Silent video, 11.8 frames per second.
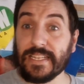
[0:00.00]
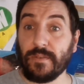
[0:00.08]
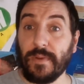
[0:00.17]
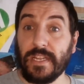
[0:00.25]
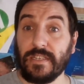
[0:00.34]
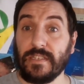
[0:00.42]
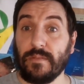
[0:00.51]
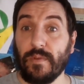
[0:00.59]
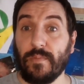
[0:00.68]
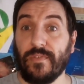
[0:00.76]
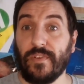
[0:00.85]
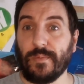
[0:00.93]
some energy in my
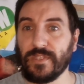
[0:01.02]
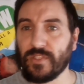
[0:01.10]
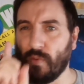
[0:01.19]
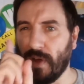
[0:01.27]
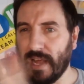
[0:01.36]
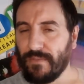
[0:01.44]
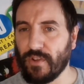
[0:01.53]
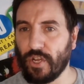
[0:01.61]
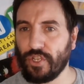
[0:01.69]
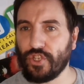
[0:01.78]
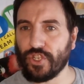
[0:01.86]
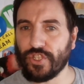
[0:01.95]
performance. Well, I've
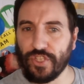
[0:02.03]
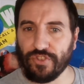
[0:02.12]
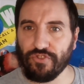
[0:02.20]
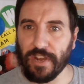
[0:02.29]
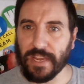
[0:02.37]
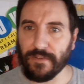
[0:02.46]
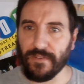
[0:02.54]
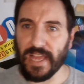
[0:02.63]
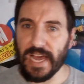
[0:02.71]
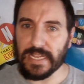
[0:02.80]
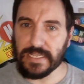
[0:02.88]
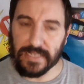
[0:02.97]
got just the trick for that.